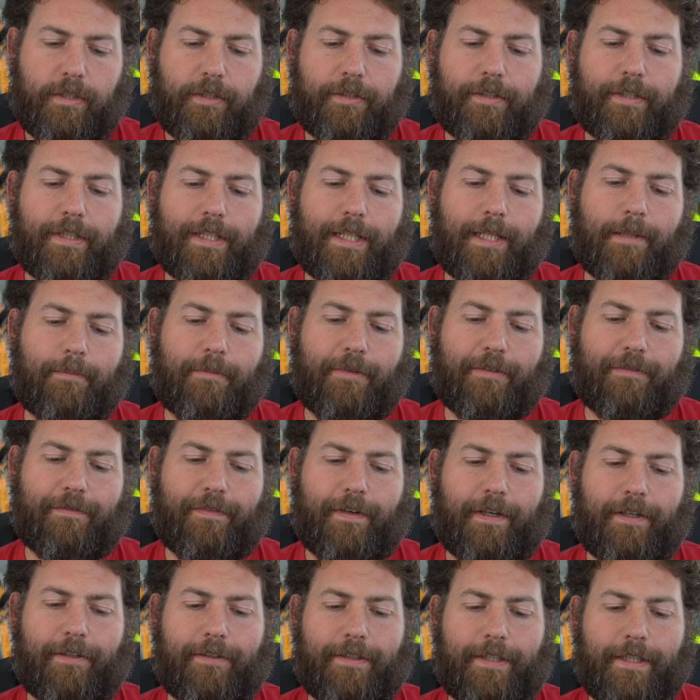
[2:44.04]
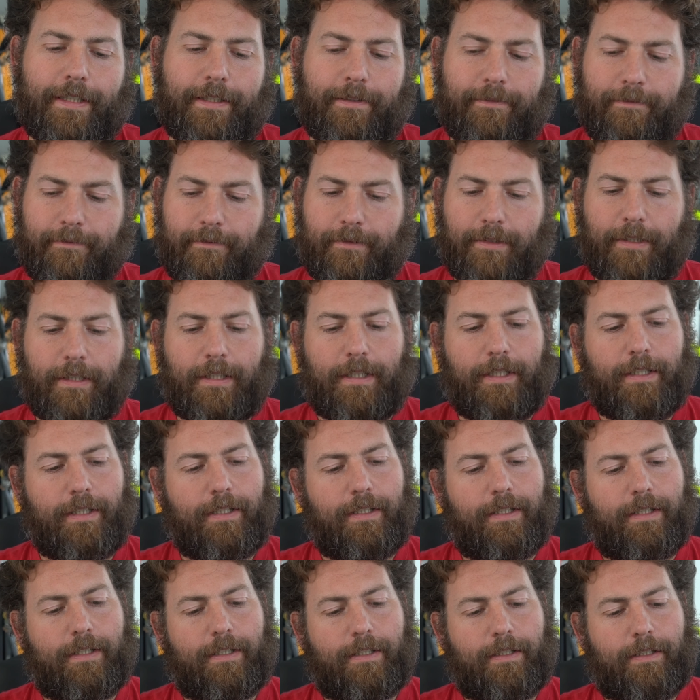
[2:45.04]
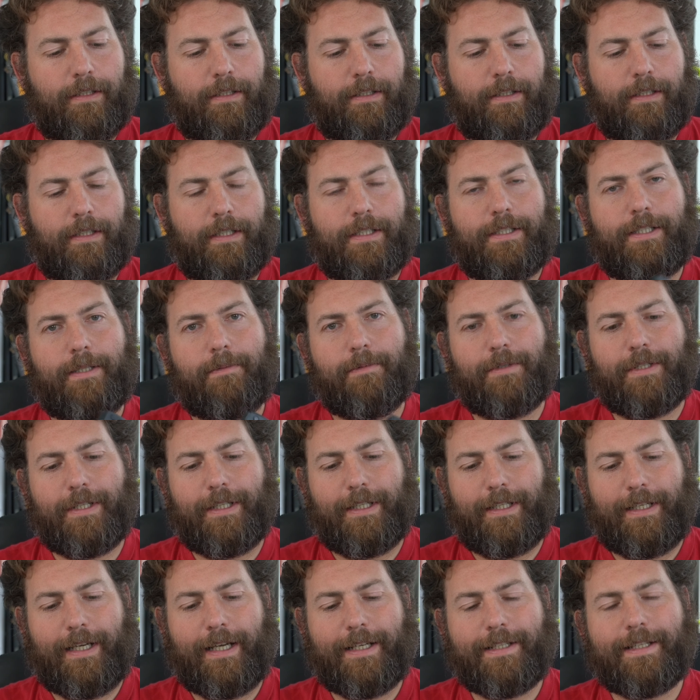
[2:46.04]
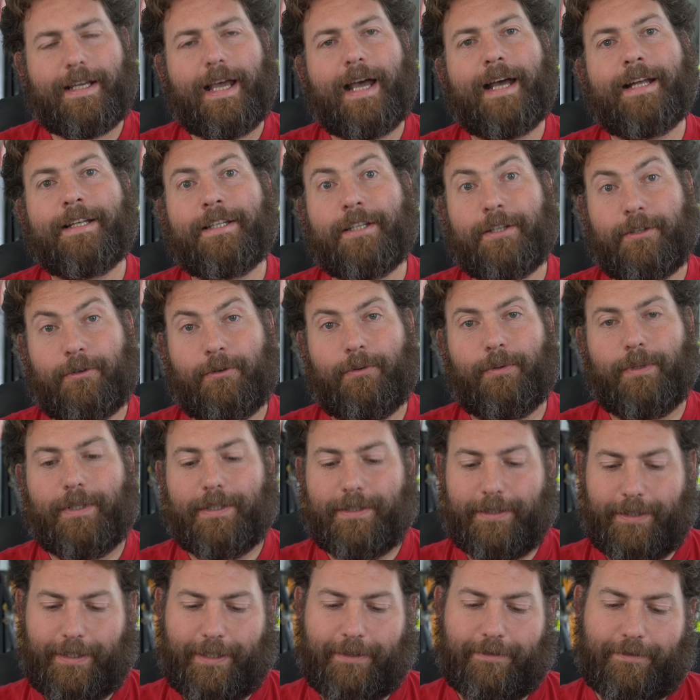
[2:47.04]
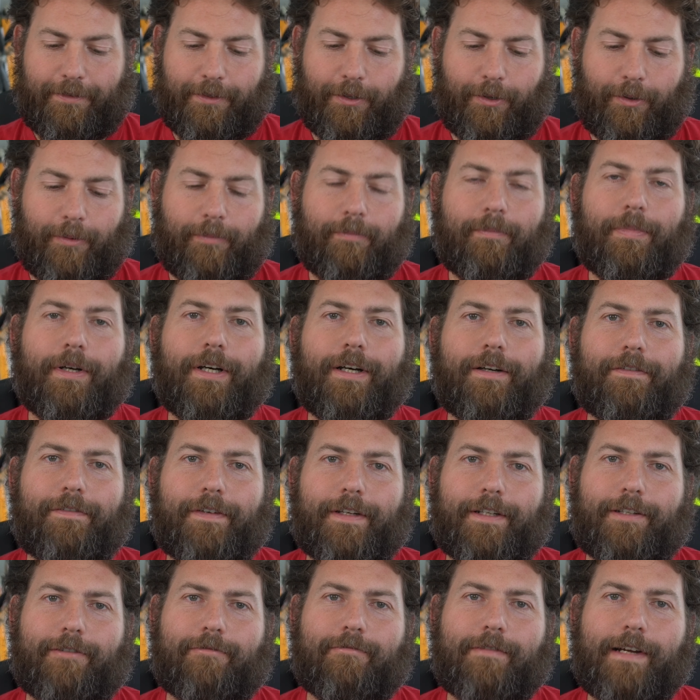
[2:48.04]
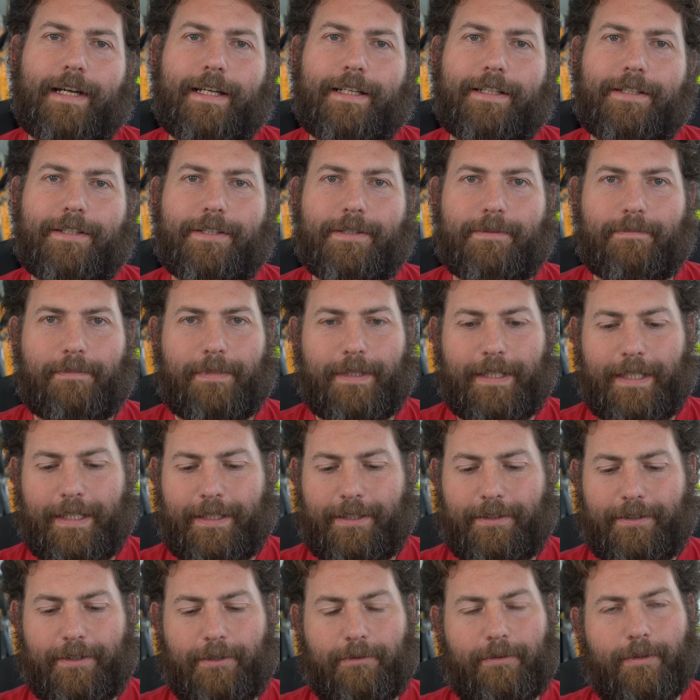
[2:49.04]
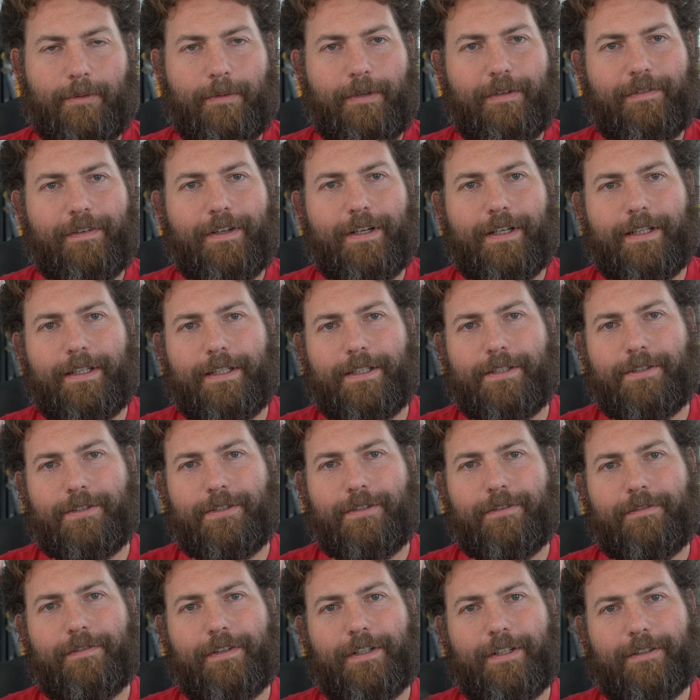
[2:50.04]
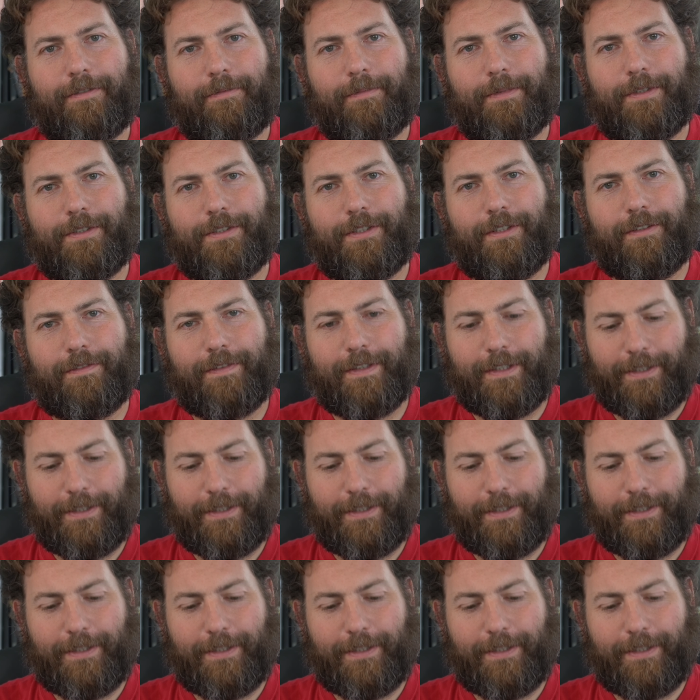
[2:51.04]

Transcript: can clip your phone in. It seems that it has adequate, if not perfect, range, but then you don't want to be flying this too far from yourself.